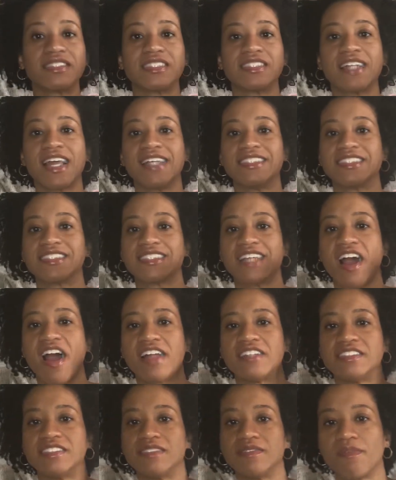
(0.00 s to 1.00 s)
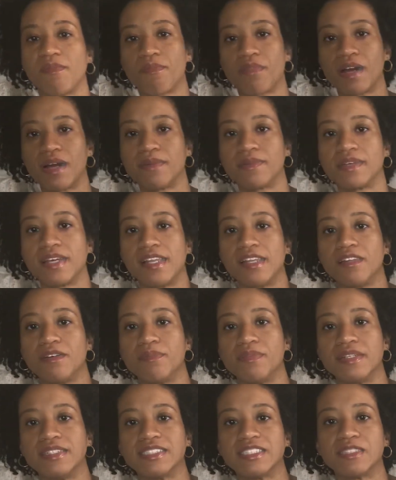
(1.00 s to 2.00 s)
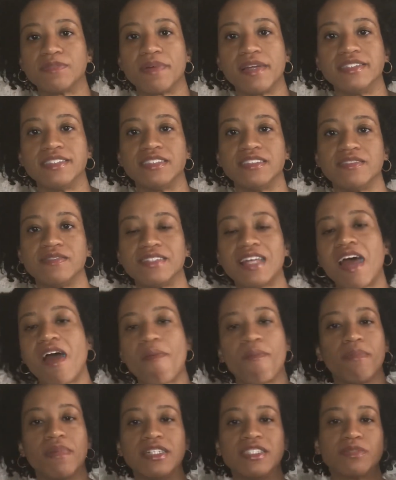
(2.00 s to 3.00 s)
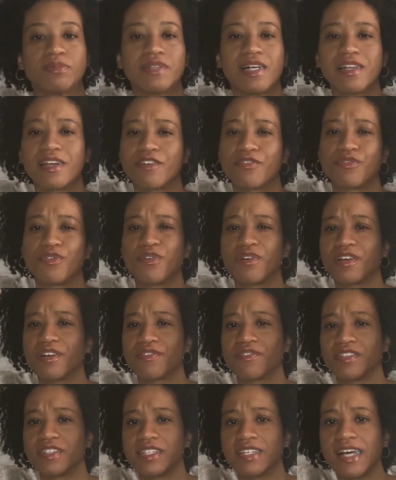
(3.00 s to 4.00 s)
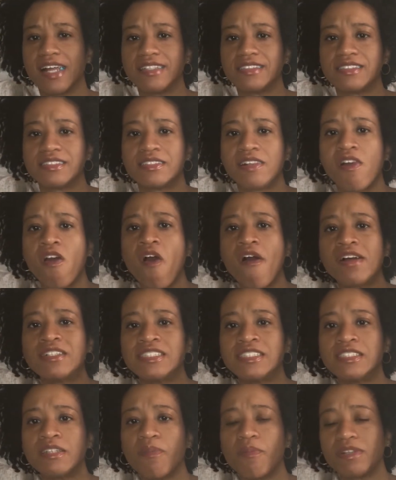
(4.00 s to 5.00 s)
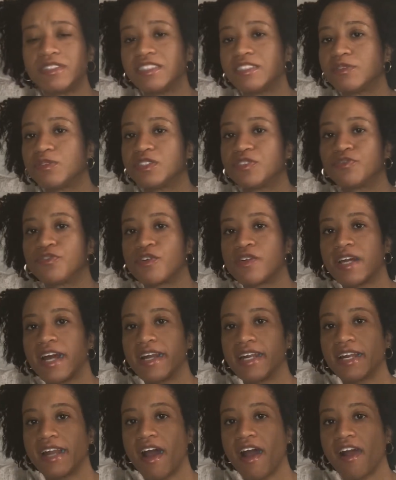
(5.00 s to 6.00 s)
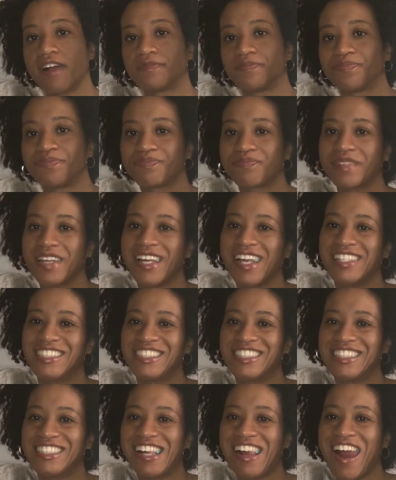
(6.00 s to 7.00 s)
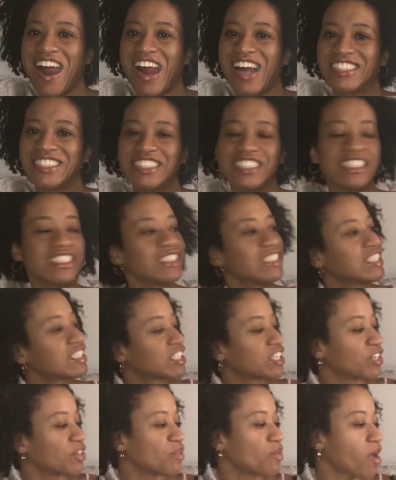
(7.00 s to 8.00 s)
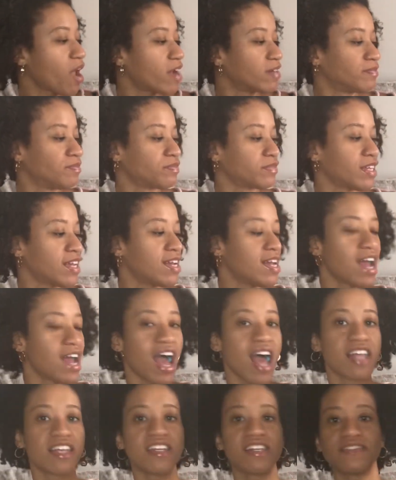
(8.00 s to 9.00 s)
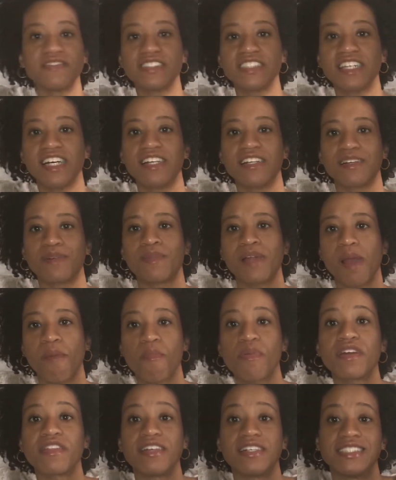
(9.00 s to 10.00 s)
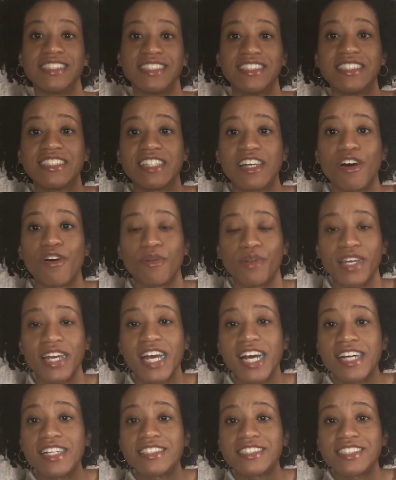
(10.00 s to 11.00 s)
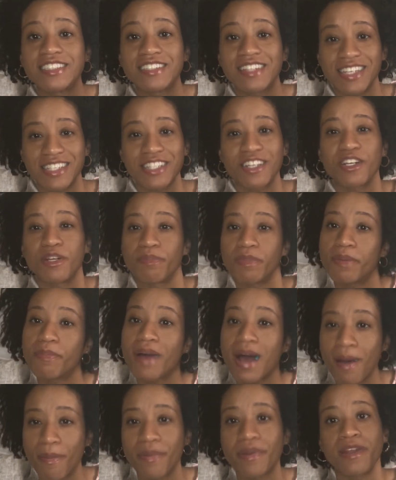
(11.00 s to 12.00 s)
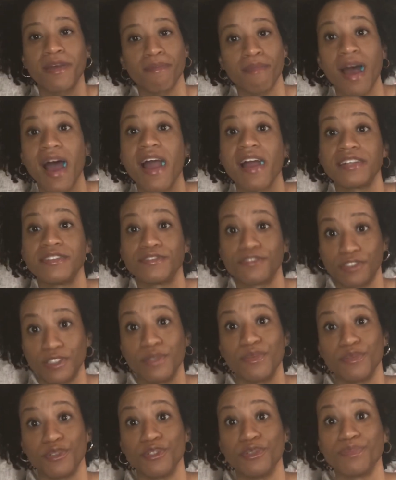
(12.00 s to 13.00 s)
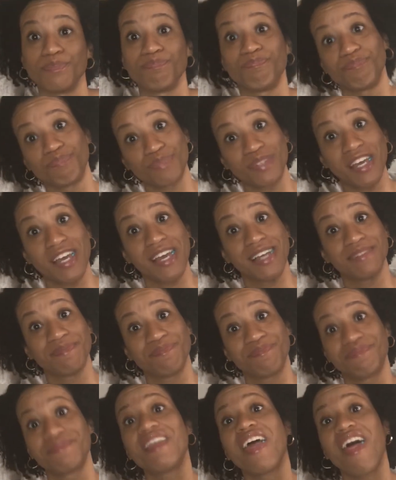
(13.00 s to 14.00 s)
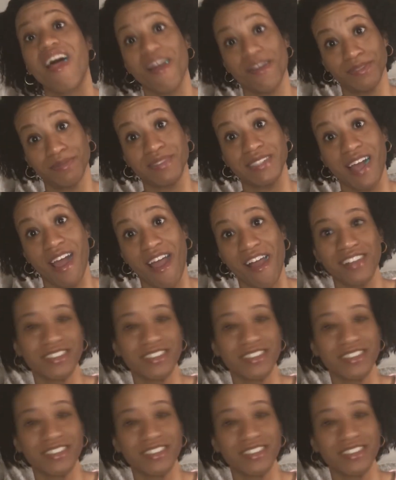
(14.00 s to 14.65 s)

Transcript: it's kind of probably a little bit expensive, not much, probably like 40 or 50 dollars. But this was 4.99. Isn't this cute? I love the color. I'm like, brother, this is the only color that's gonna be popping in my front room. Okay, okay.